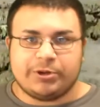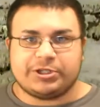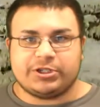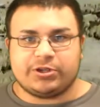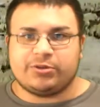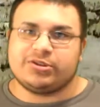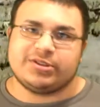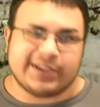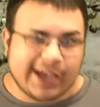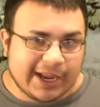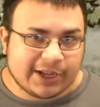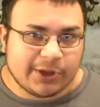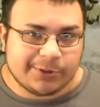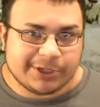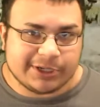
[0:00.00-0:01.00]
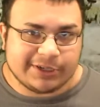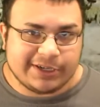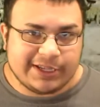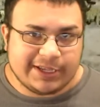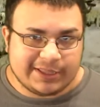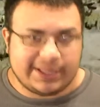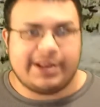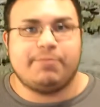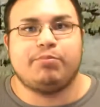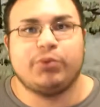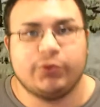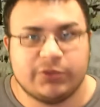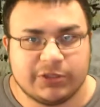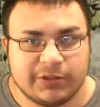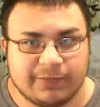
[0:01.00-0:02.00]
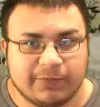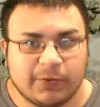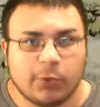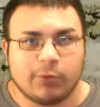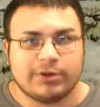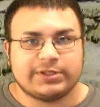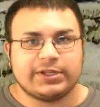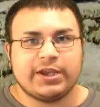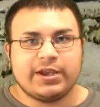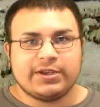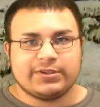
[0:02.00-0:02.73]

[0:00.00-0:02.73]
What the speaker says: what you do is you kind of go to your knee and then it boosts you forwards.